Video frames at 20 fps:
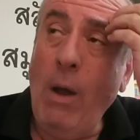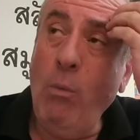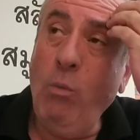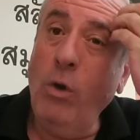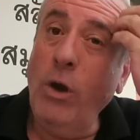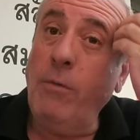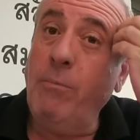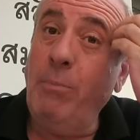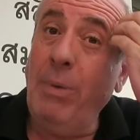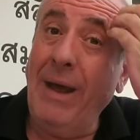
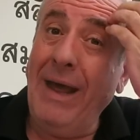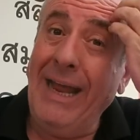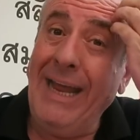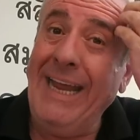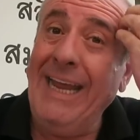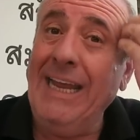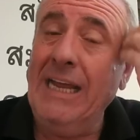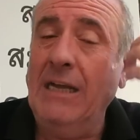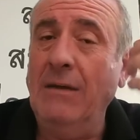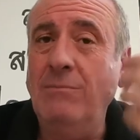would
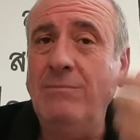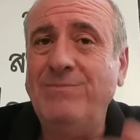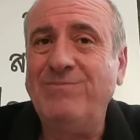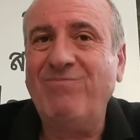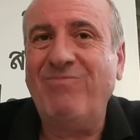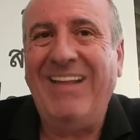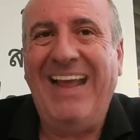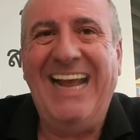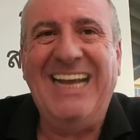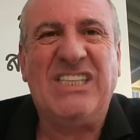be,
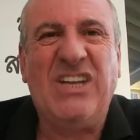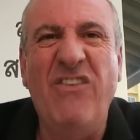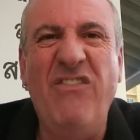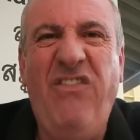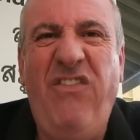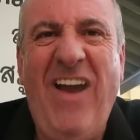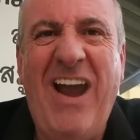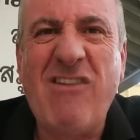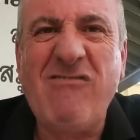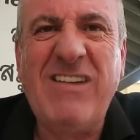it's a
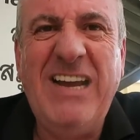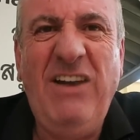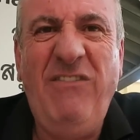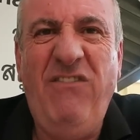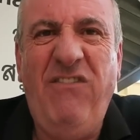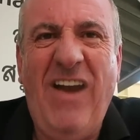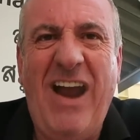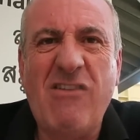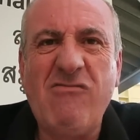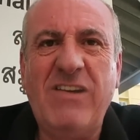very,
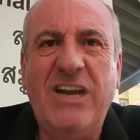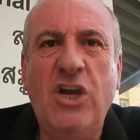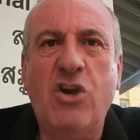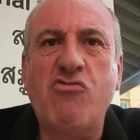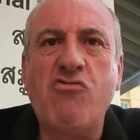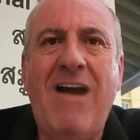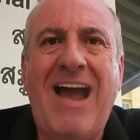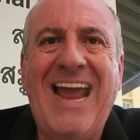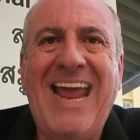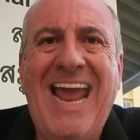very
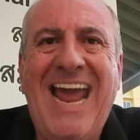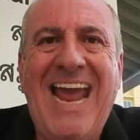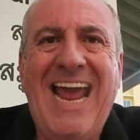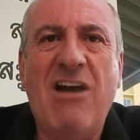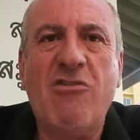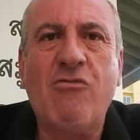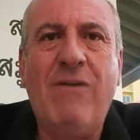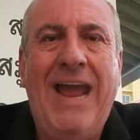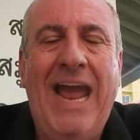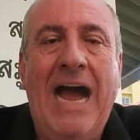grey
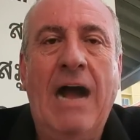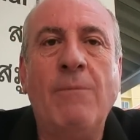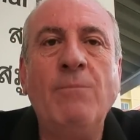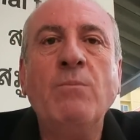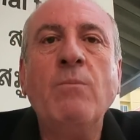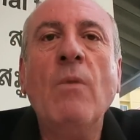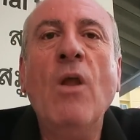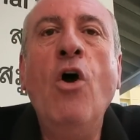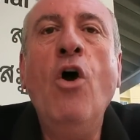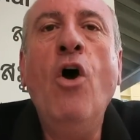area.
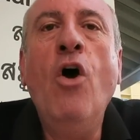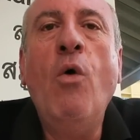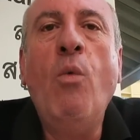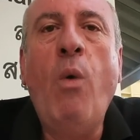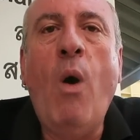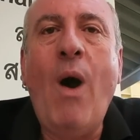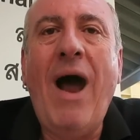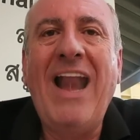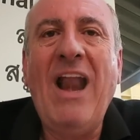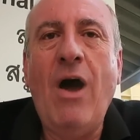
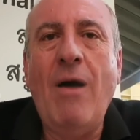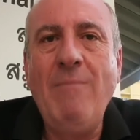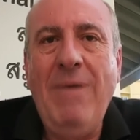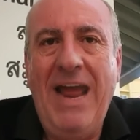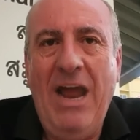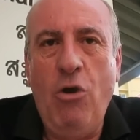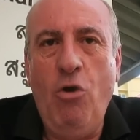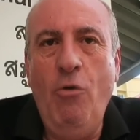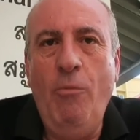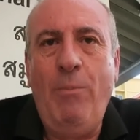While I'm
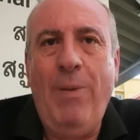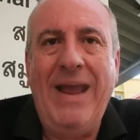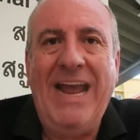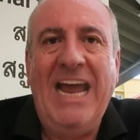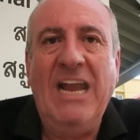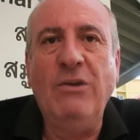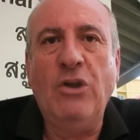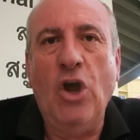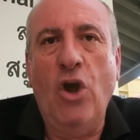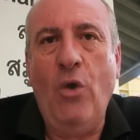
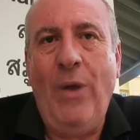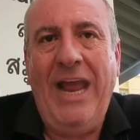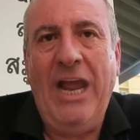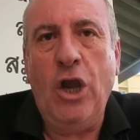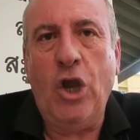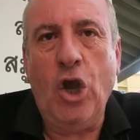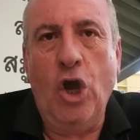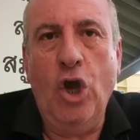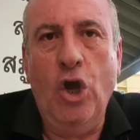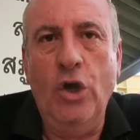helping and
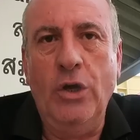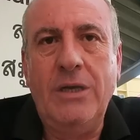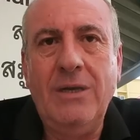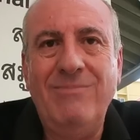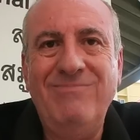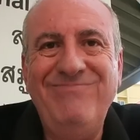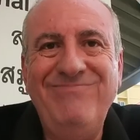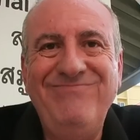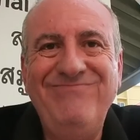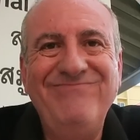doing good,
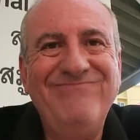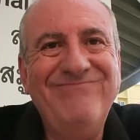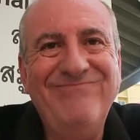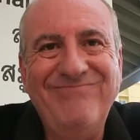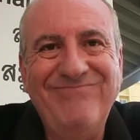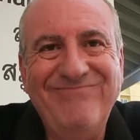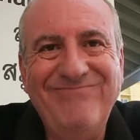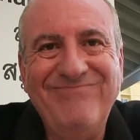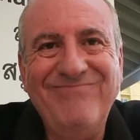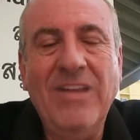
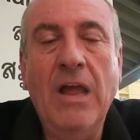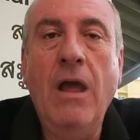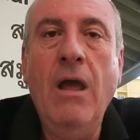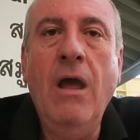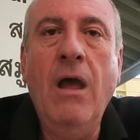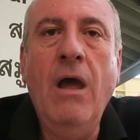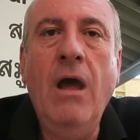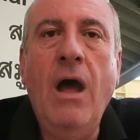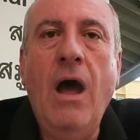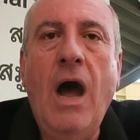
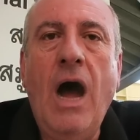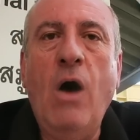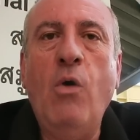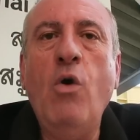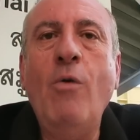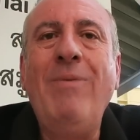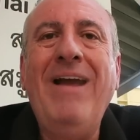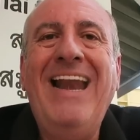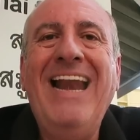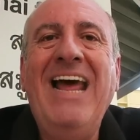I
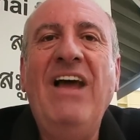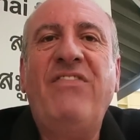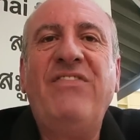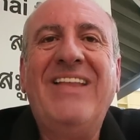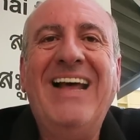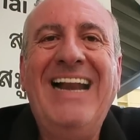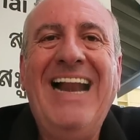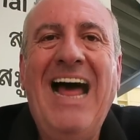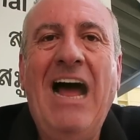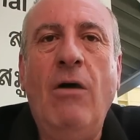will be
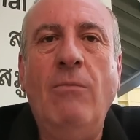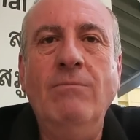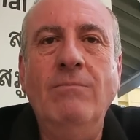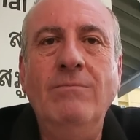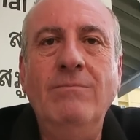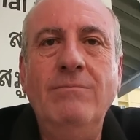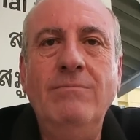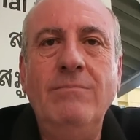left alone.